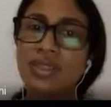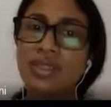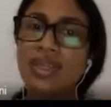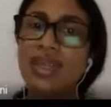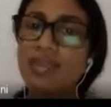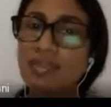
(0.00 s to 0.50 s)

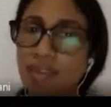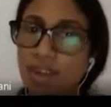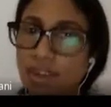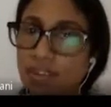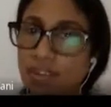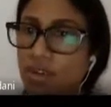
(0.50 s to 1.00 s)
give
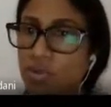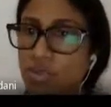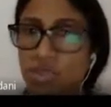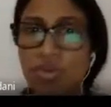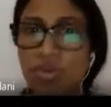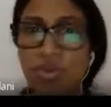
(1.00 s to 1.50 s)

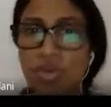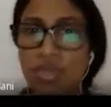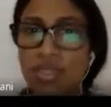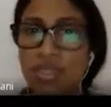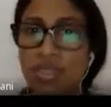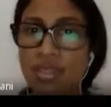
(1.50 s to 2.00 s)
5,000
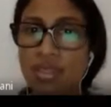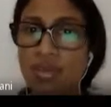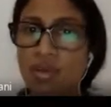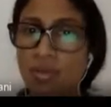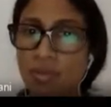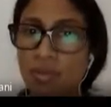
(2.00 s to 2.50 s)
rupees
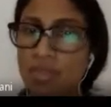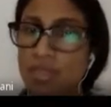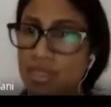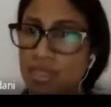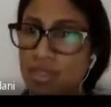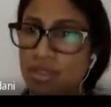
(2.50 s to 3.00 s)
per
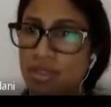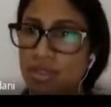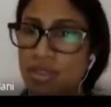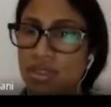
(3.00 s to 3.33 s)
person